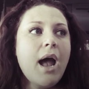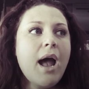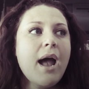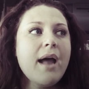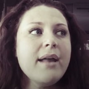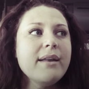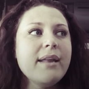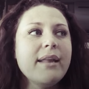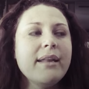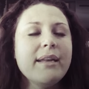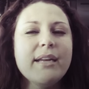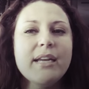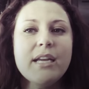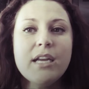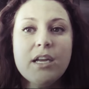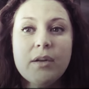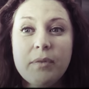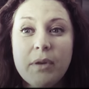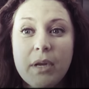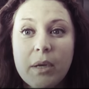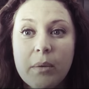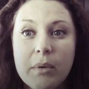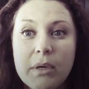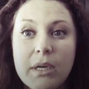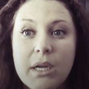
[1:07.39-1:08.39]
And then the
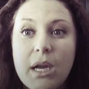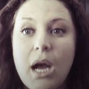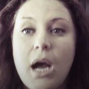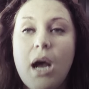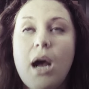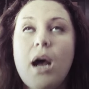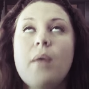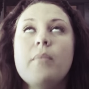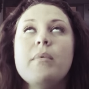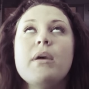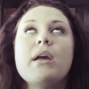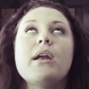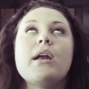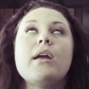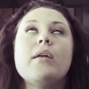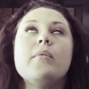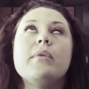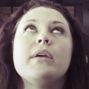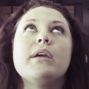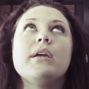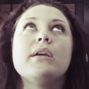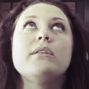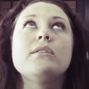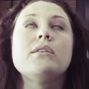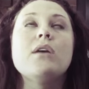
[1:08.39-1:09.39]
evening would come and I'd
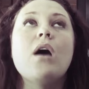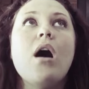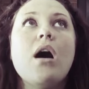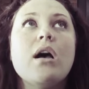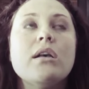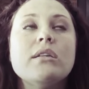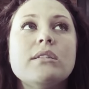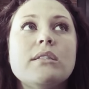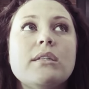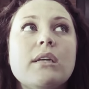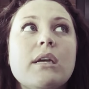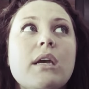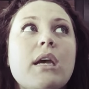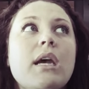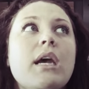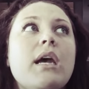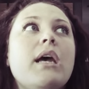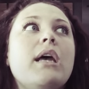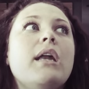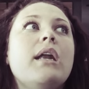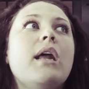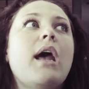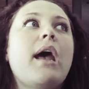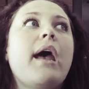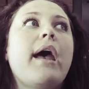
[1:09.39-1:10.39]
be
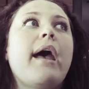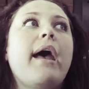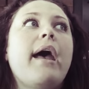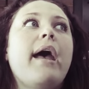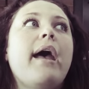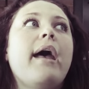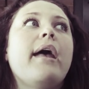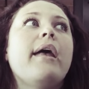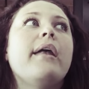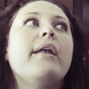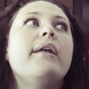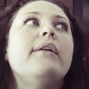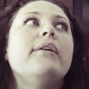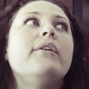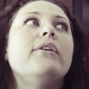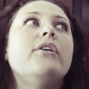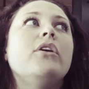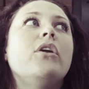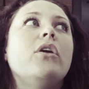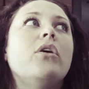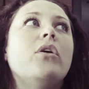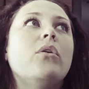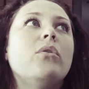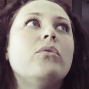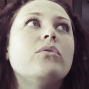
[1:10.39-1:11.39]
exhausted and, you
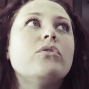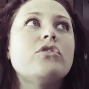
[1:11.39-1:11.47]
know,